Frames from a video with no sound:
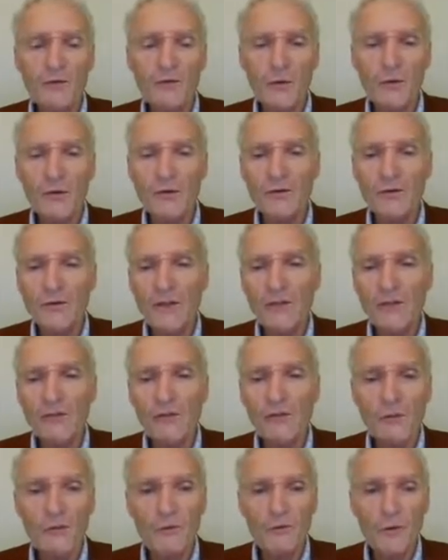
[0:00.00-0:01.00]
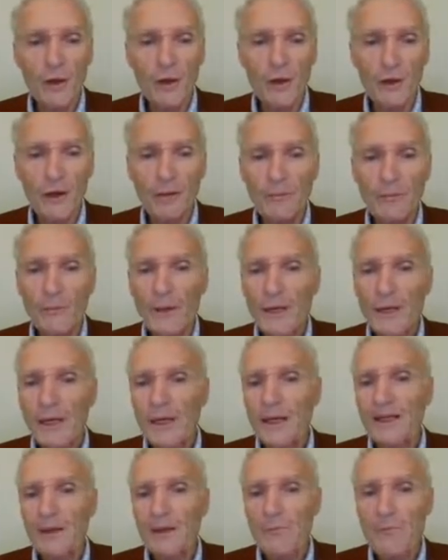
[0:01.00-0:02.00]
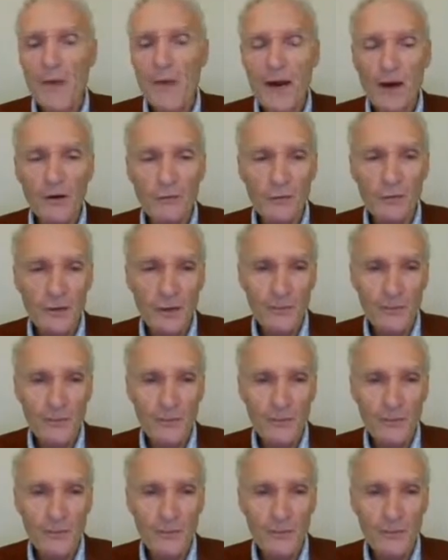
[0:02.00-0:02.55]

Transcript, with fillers: So this needs to be followed up and compared